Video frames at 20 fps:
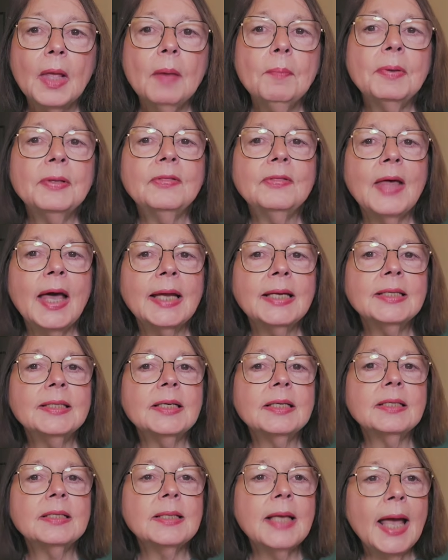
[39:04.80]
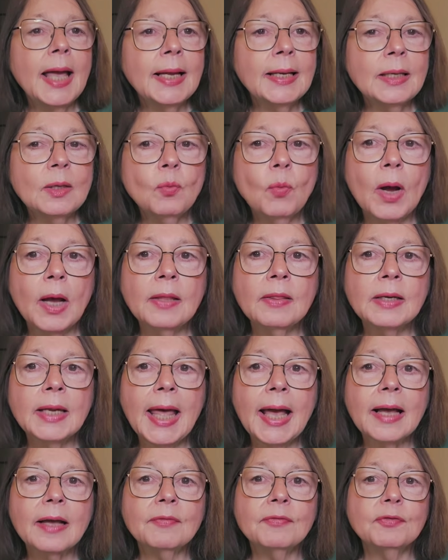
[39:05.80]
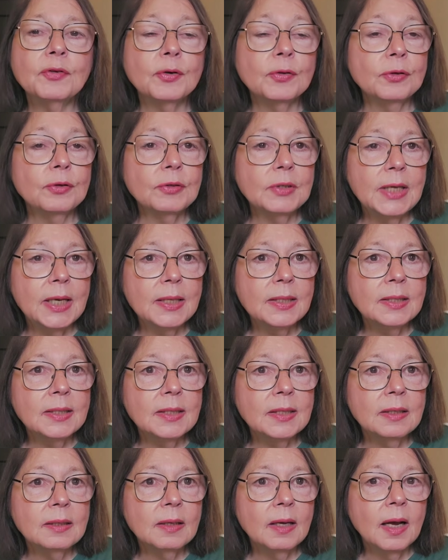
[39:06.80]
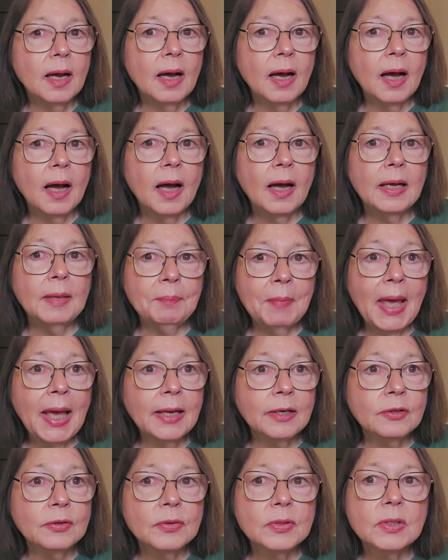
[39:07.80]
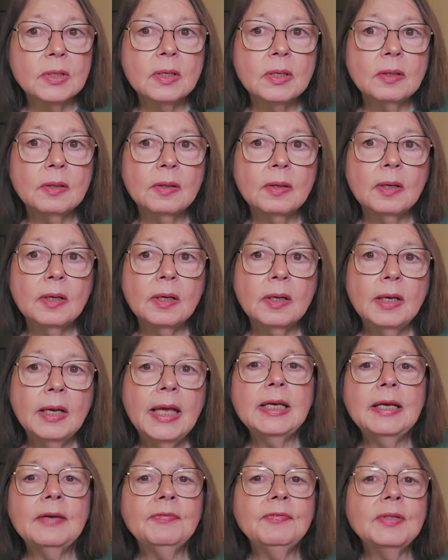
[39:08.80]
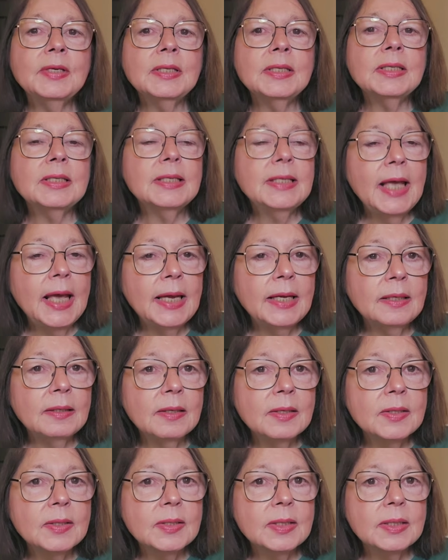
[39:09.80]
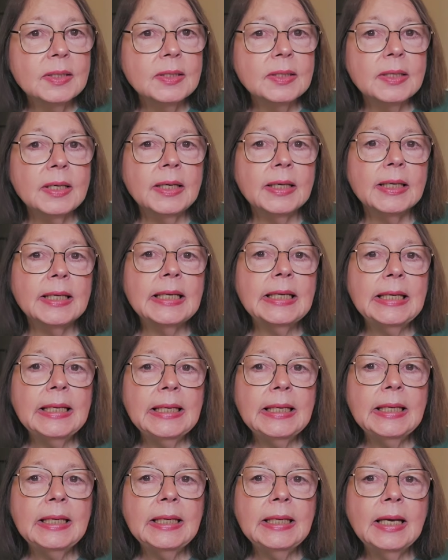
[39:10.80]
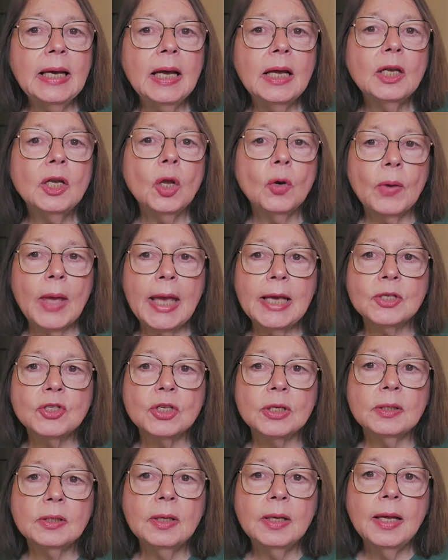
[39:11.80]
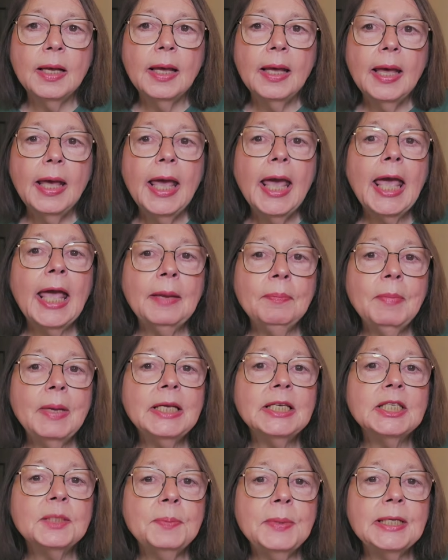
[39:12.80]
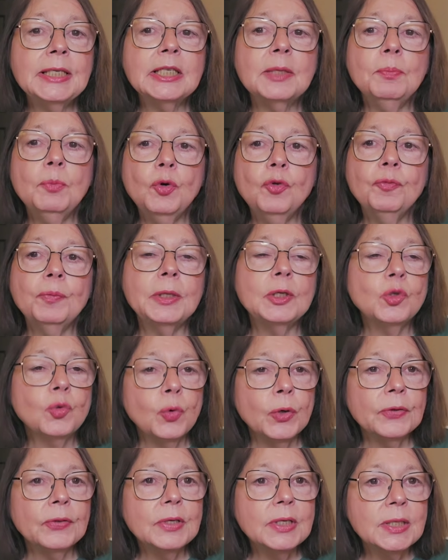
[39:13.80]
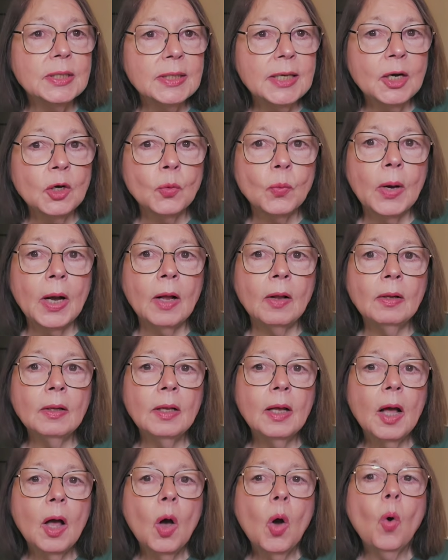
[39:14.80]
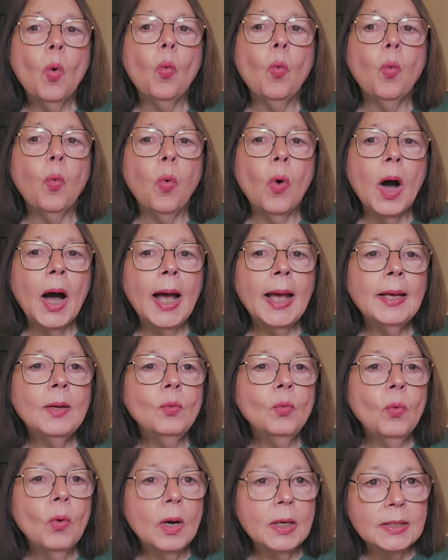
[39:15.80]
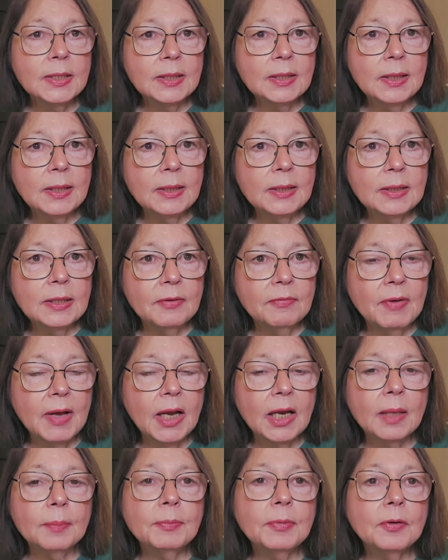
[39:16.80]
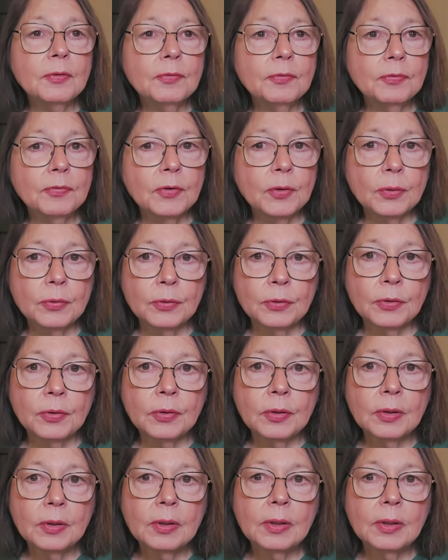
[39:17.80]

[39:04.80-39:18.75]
But that is exactly why the lack of further testing matters. If this stain sits in a key location and may speak to movement toward the stairwell, why wasn't it developed further?